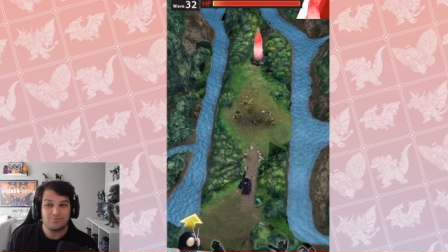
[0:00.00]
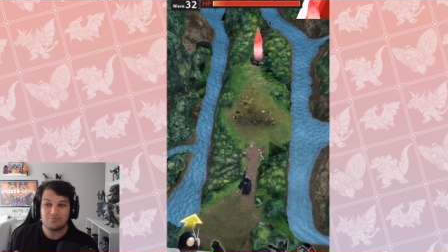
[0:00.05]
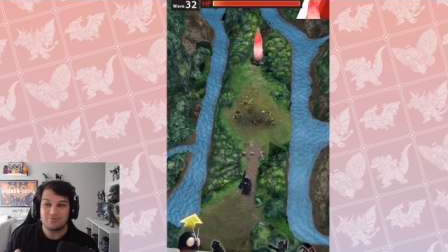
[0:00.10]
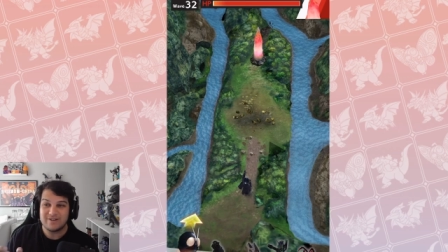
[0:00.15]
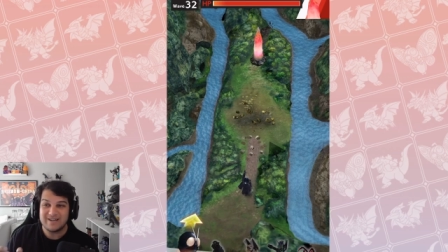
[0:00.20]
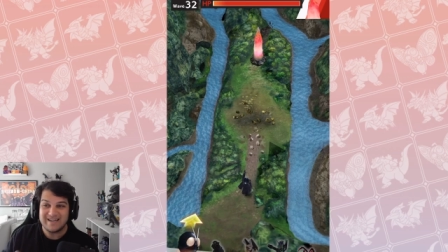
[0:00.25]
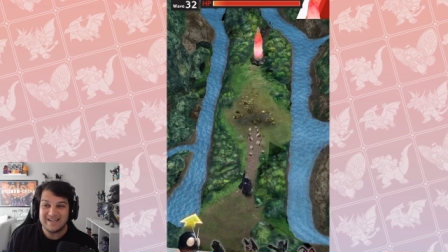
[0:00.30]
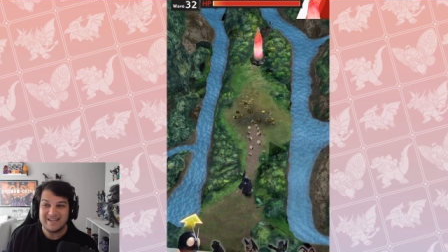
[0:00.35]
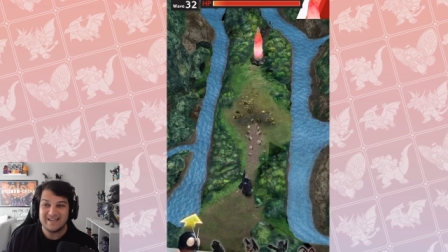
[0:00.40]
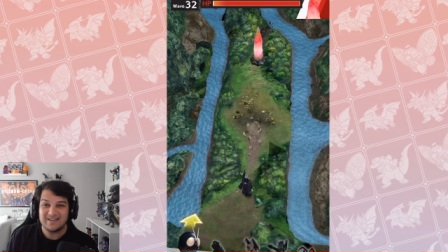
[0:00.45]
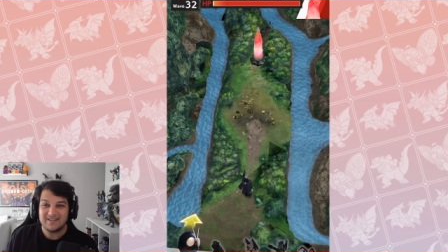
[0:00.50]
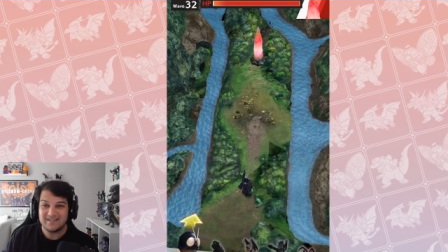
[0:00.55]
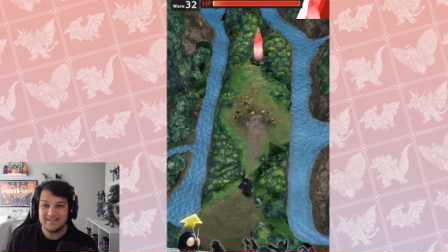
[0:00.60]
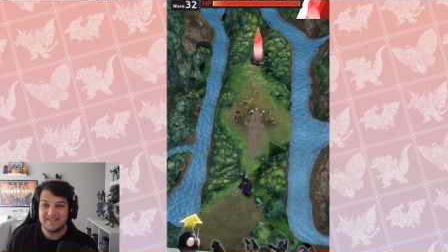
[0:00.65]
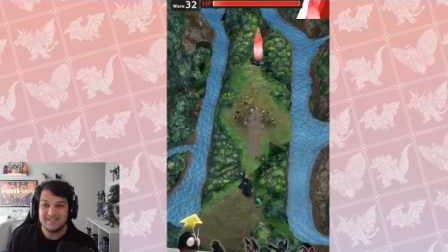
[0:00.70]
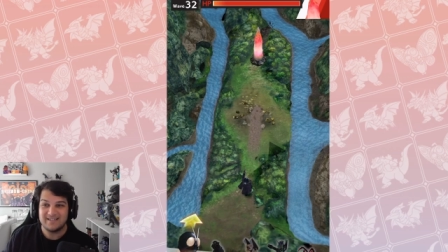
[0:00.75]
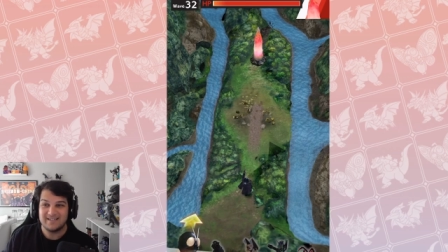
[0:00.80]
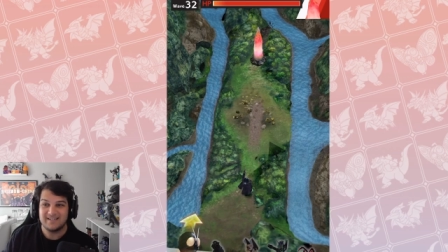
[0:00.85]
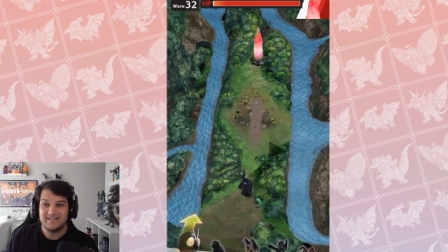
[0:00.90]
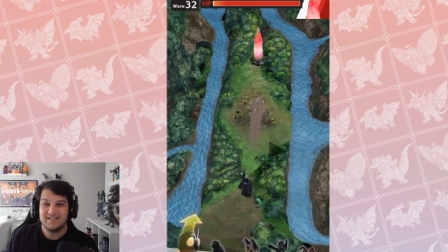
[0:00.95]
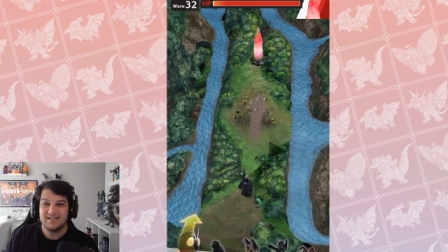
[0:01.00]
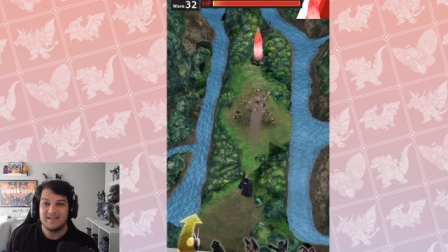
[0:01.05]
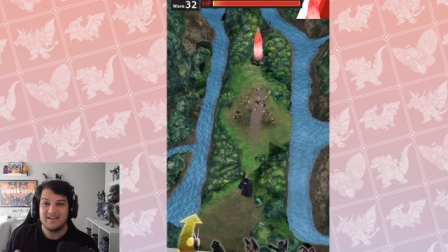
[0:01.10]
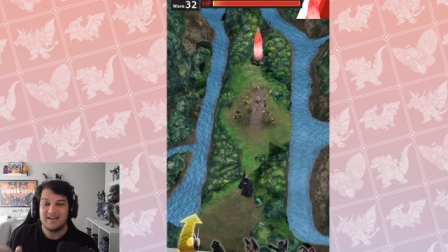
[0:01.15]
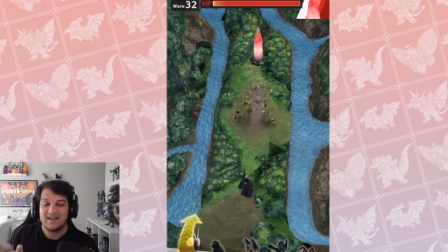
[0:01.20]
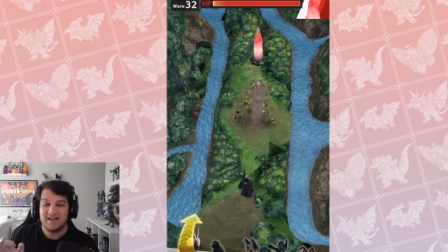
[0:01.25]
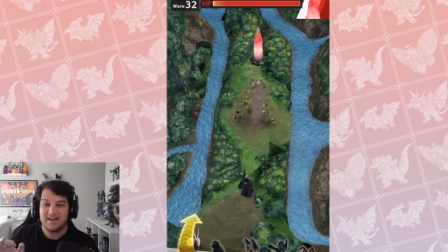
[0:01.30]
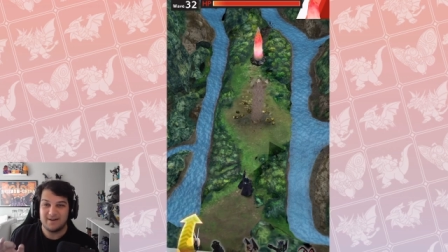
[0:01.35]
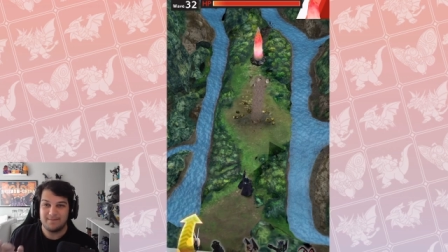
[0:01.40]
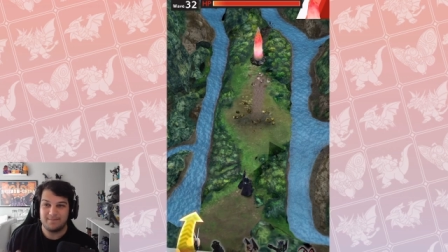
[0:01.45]
pretty good
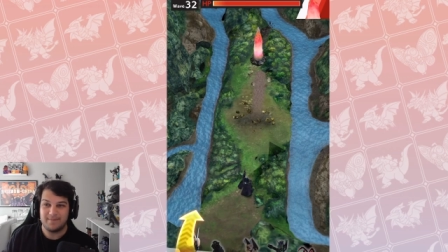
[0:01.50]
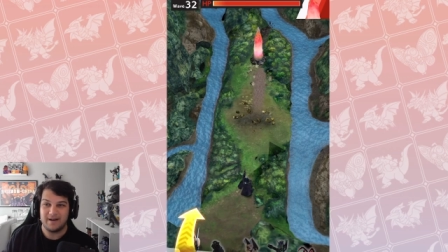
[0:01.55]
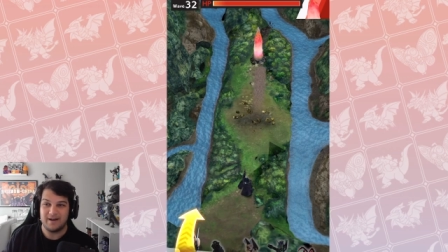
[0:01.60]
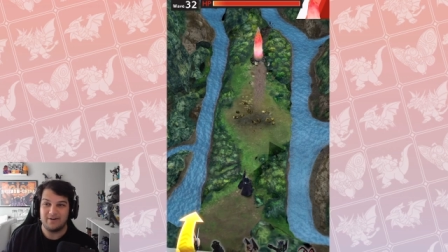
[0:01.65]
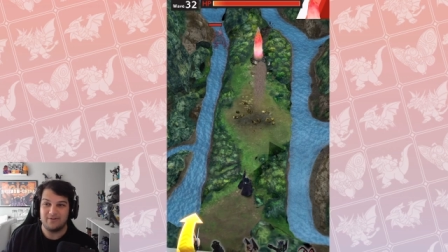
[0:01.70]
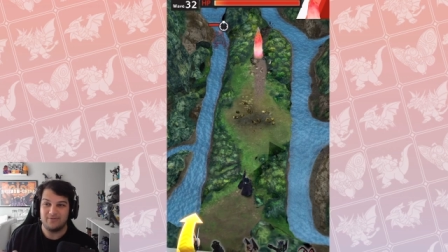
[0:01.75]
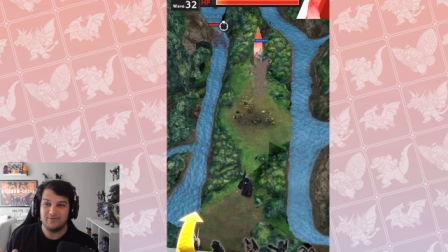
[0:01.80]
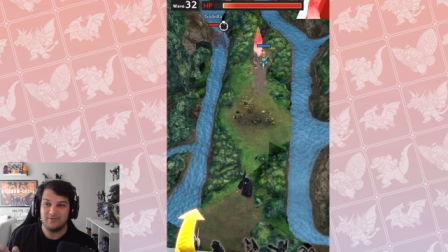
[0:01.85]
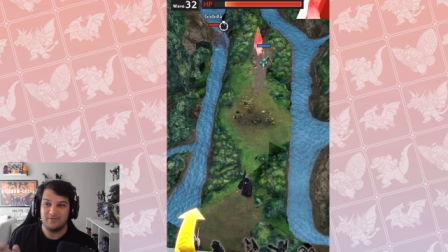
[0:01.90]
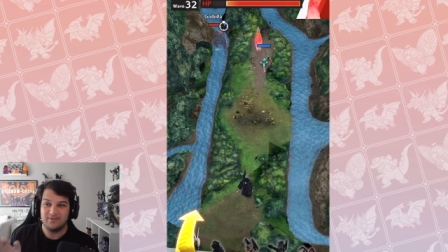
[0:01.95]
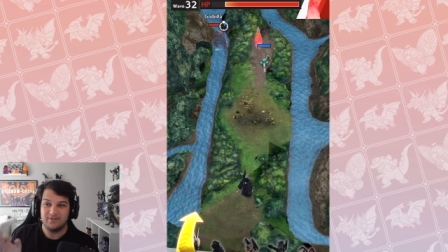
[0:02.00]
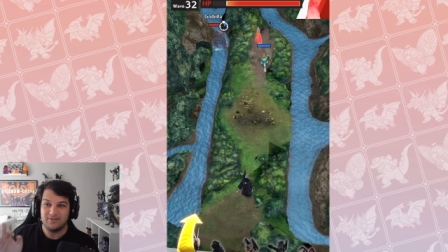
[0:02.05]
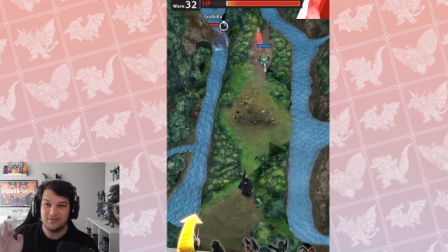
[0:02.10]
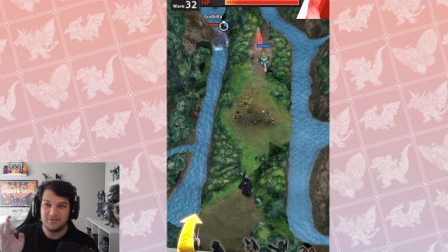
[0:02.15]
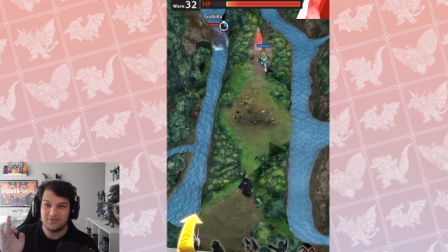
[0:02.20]
about